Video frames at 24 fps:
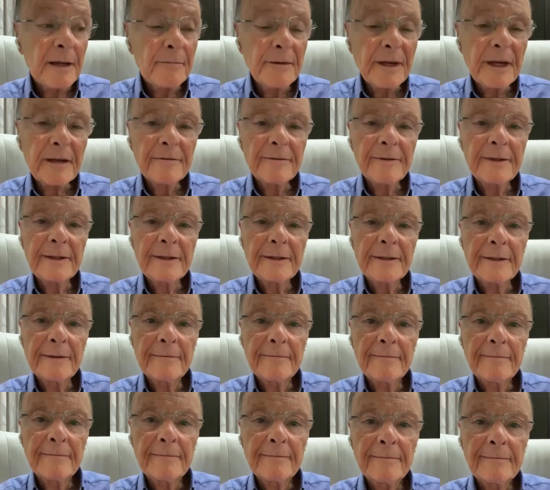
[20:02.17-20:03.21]
He's my
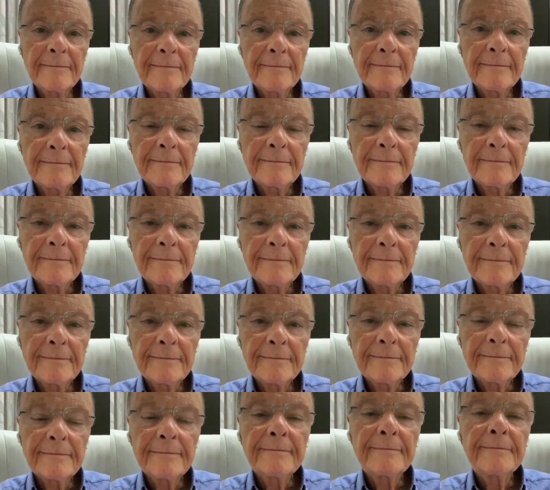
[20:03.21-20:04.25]
life,
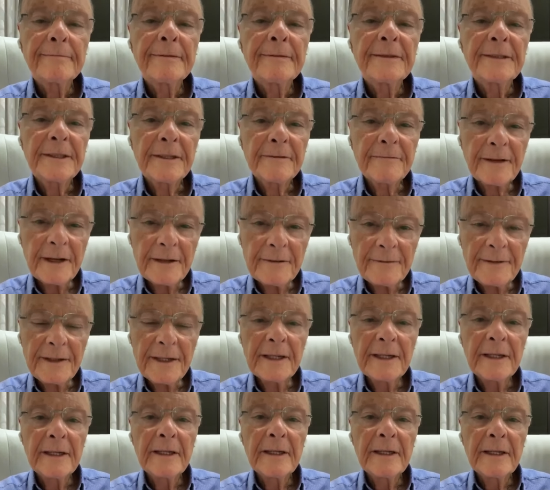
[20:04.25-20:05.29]

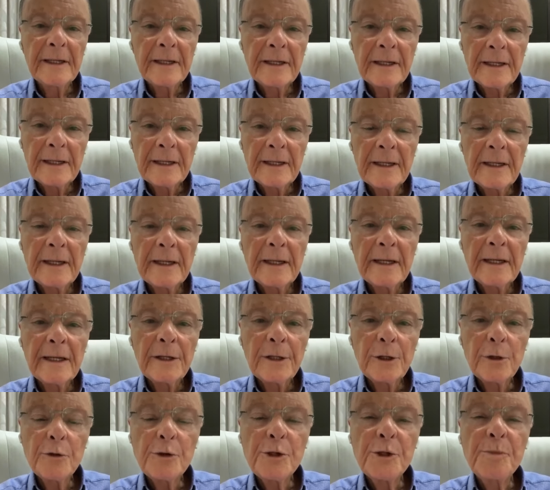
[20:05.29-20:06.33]
you are going to
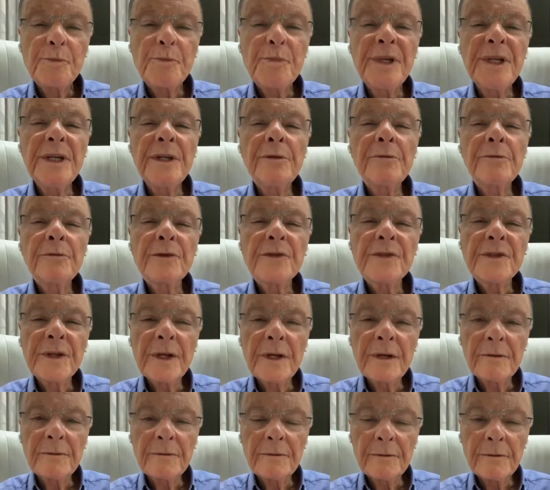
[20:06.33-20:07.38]
see
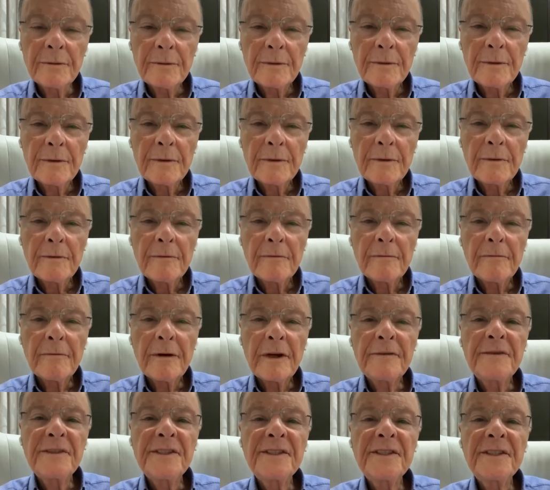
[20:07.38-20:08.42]
that the Holy
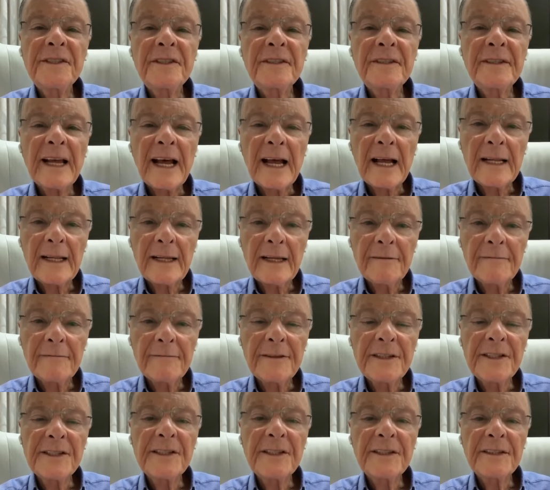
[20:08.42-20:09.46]
Spirit will
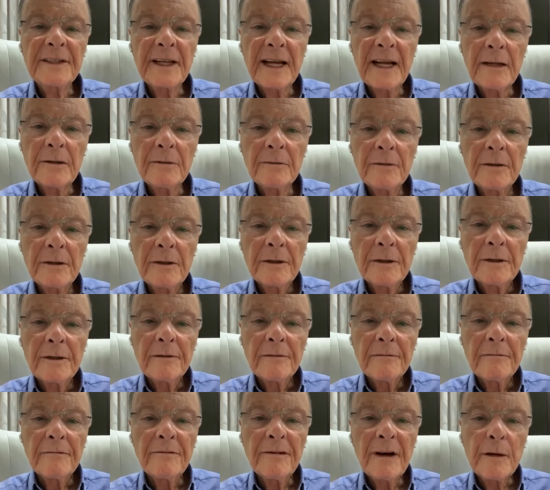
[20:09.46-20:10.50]
visit you
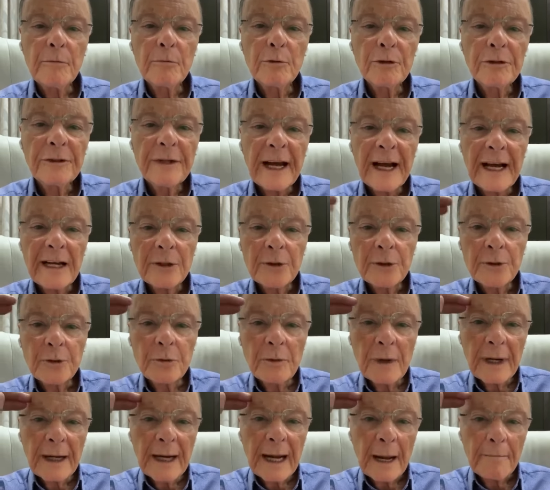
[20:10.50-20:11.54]
will
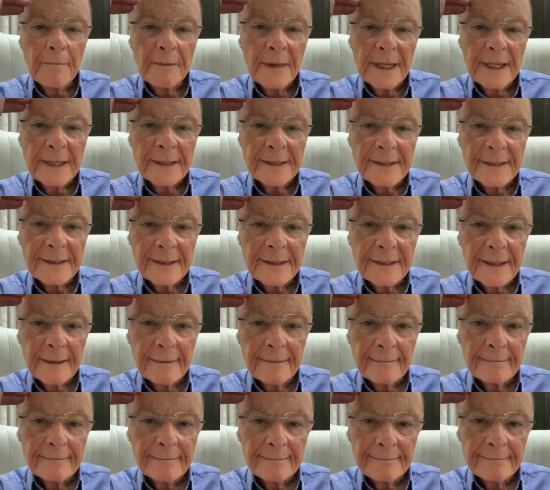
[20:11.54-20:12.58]
change your
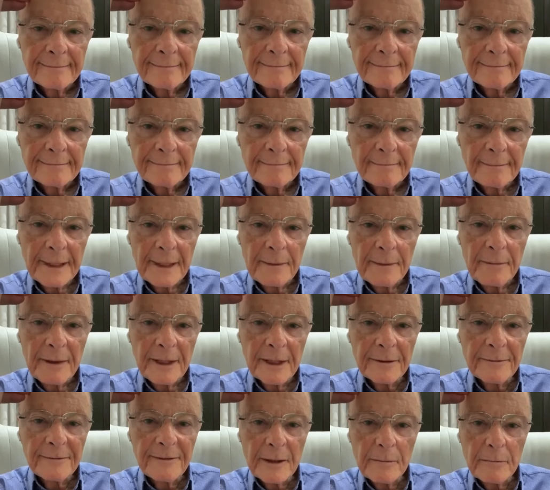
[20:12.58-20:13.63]
mind.
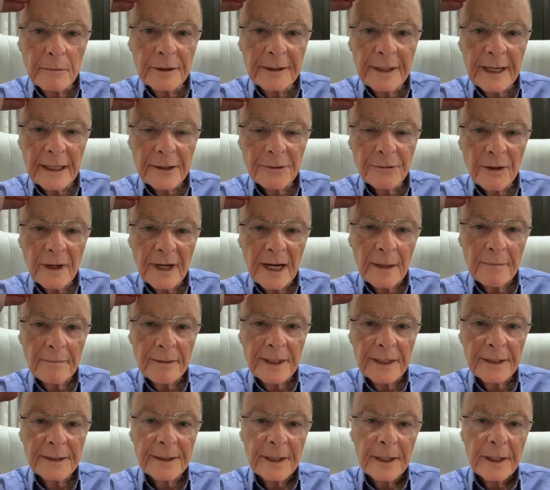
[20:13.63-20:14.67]
First,
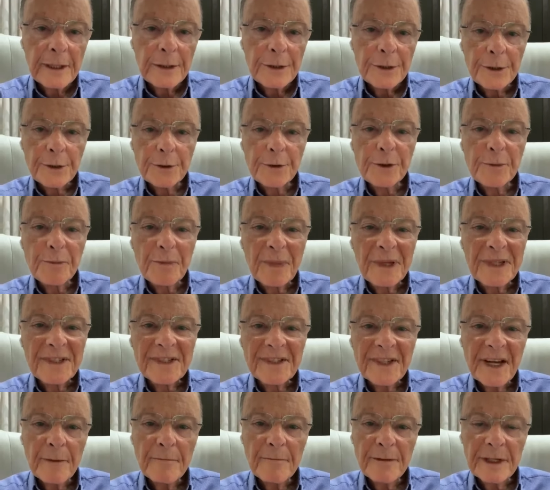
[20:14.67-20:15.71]
He changes your
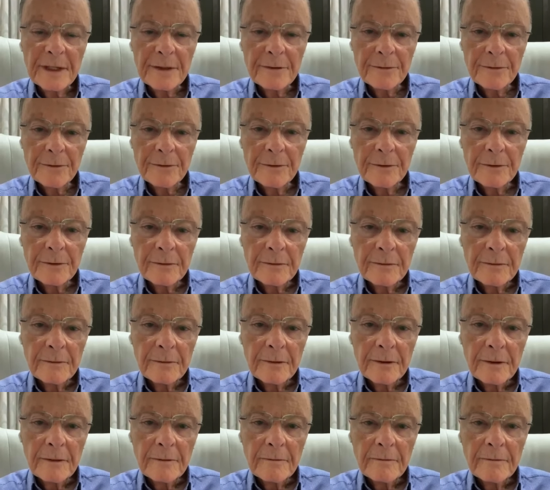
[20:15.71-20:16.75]
mind, your
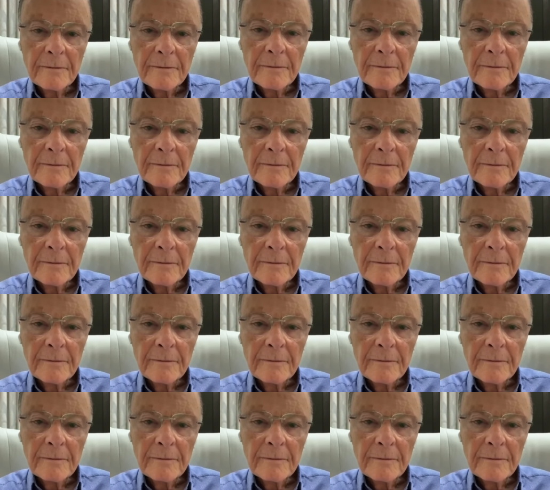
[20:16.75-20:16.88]
thoughts.